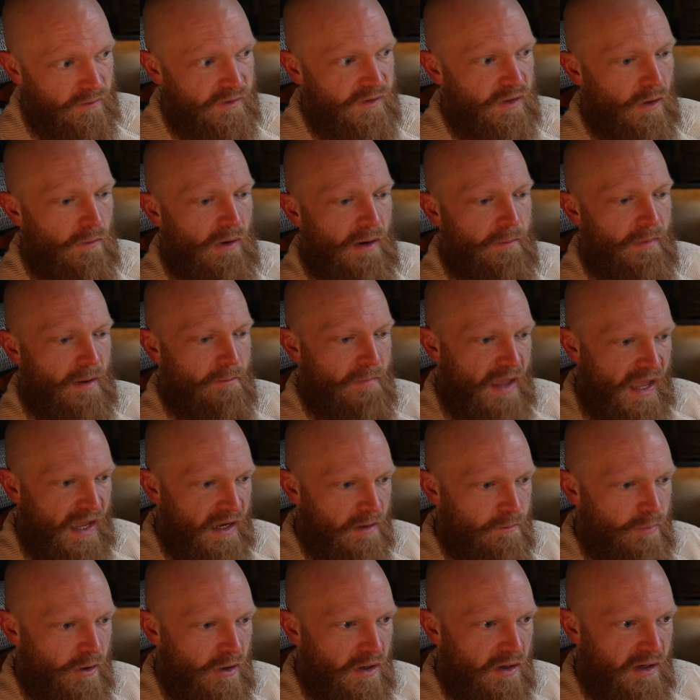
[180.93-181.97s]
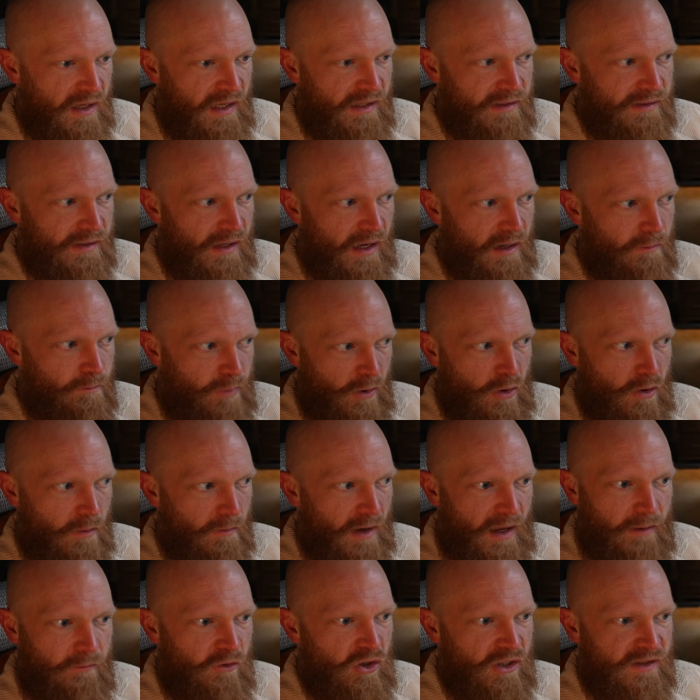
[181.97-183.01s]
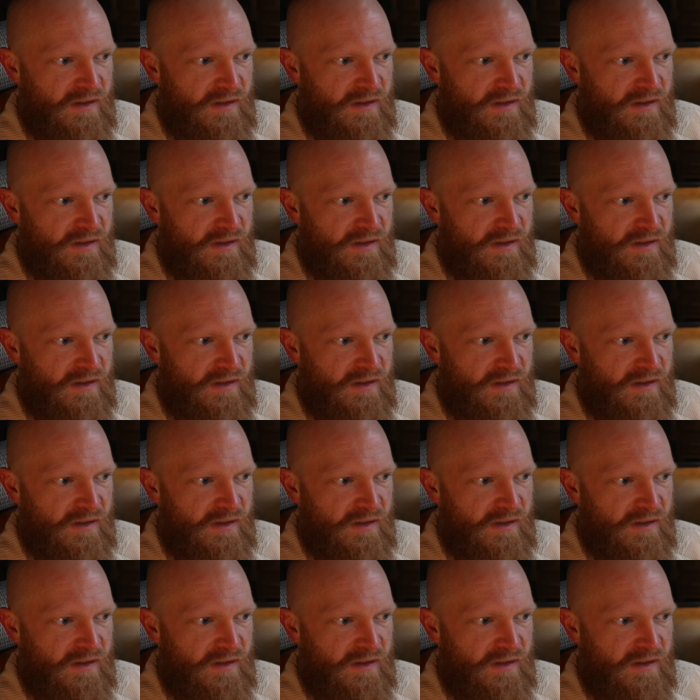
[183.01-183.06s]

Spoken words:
So on my MacBook, it's like, boom, I